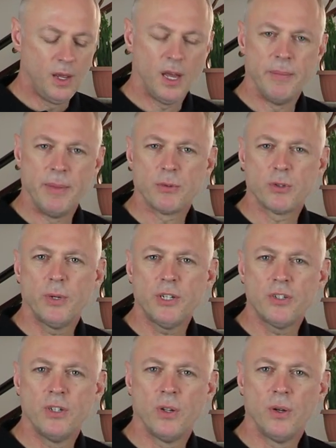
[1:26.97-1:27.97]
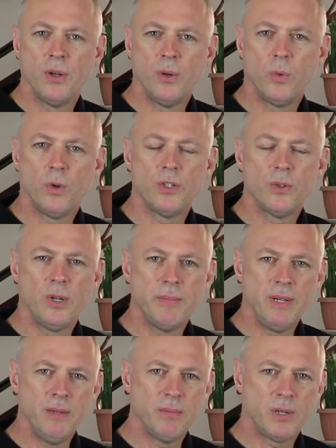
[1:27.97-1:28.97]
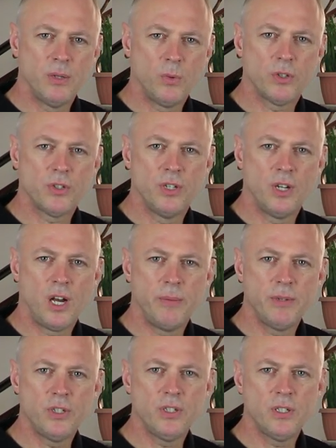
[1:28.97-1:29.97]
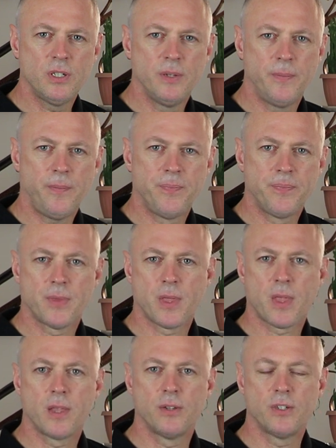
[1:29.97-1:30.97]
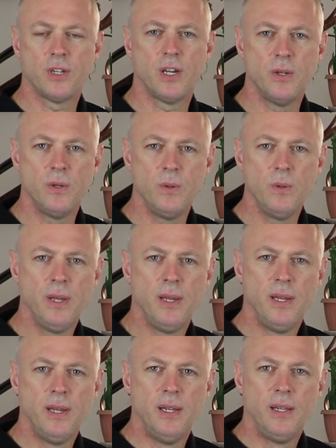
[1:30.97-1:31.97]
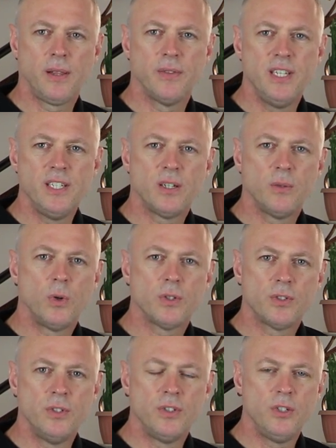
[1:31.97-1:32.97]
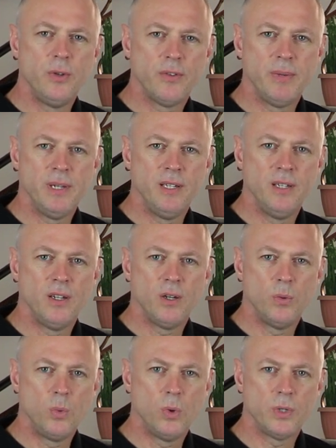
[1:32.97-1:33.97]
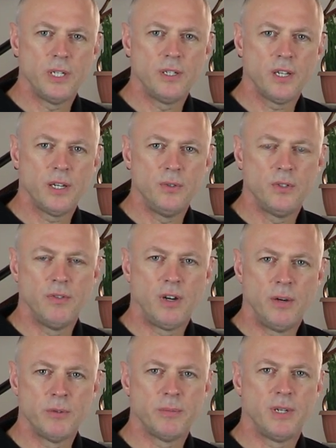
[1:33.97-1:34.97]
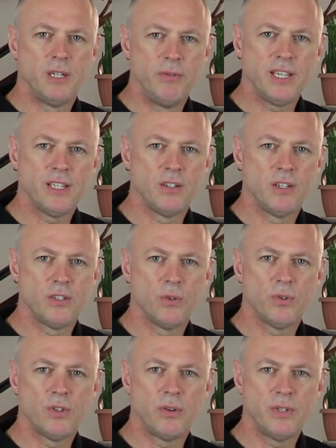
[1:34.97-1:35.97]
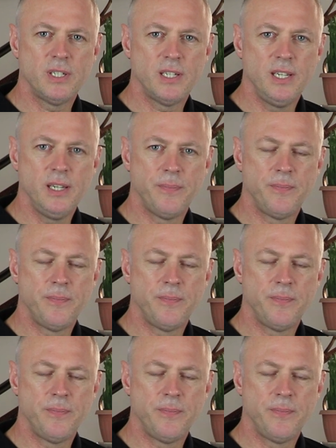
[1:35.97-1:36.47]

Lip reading: There was a question on what do I mean by Watson armatures. So these are Watsons who have been awarded coats of arms by a recognised authority.